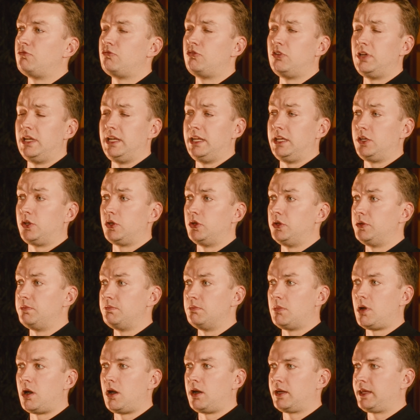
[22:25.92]
really
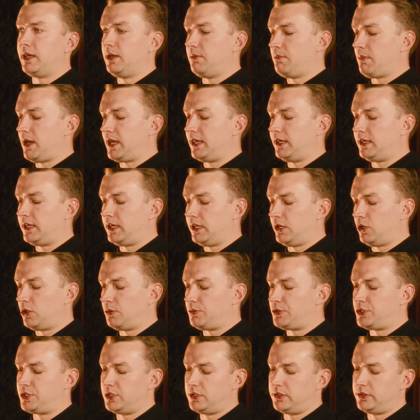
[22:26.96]
good market-making
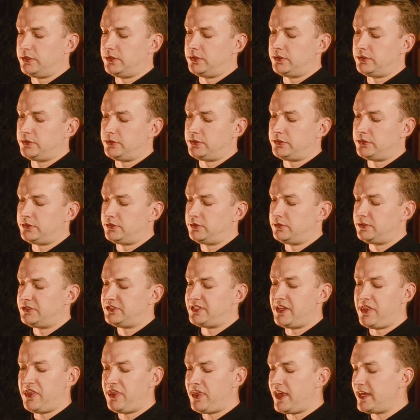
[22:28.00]
options,
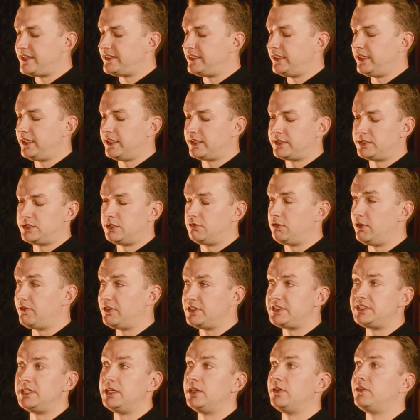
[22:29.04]
synthetics,
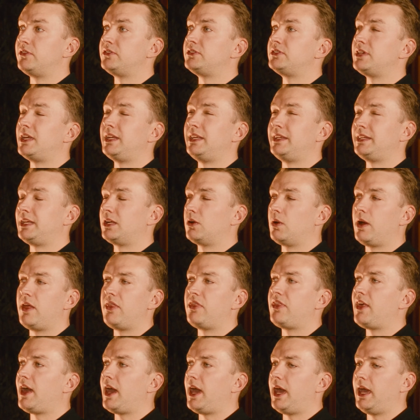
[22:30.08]
derivatives, anything
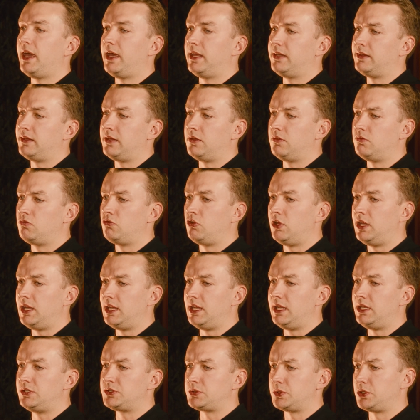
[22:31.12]
like that
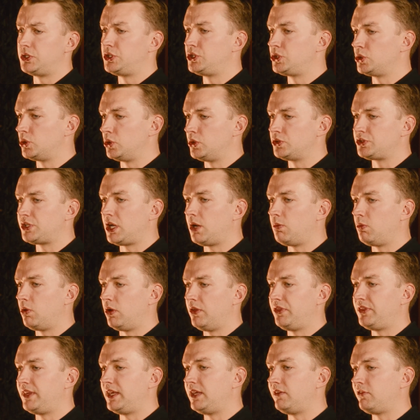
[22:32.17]
really sort of shores up
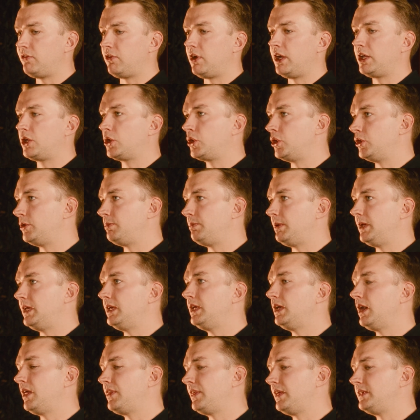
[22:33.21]
what DeFi could
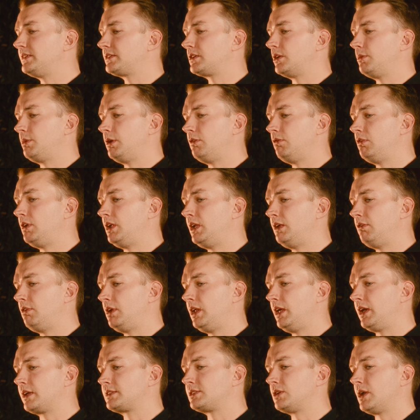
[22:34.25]
be. I think it's going to be really,
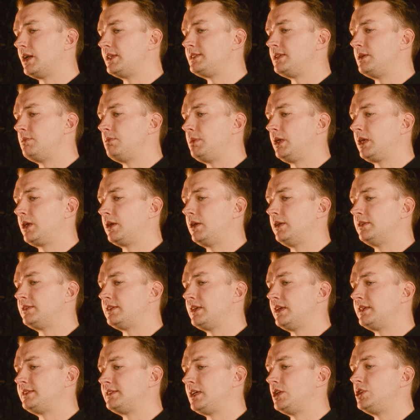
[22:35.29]
really exciting
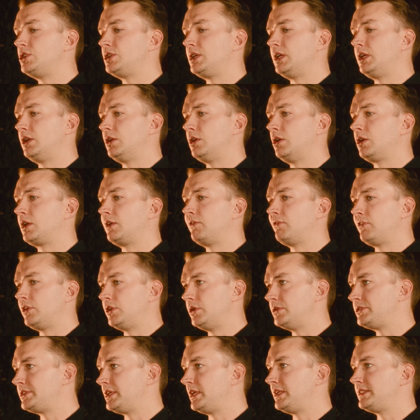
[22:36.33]
because essentially you're looking for
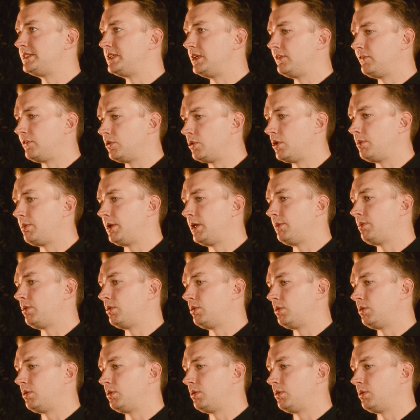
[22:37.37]
utility for what